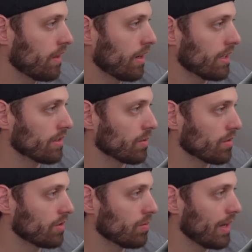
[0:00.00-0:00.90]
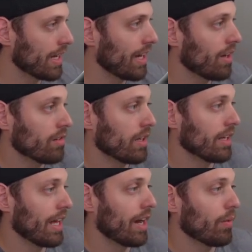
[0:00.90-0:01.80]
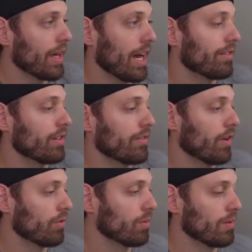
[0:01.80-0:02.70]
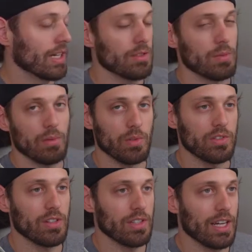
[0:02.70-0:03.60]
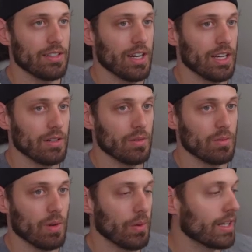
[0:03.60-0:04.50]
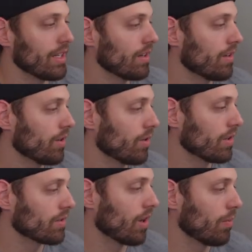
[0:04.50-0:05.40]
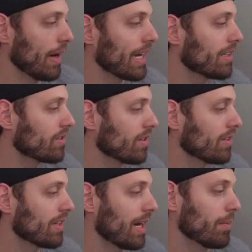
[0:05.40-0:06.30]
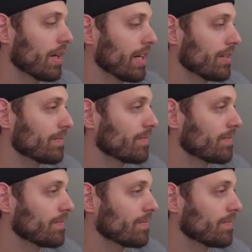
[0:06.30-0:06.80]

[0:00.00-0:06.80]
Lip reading: Alright, so we'll zoom back out, and now we have the phone replaced, but we're still not done. What we need to do is go back into the timeline,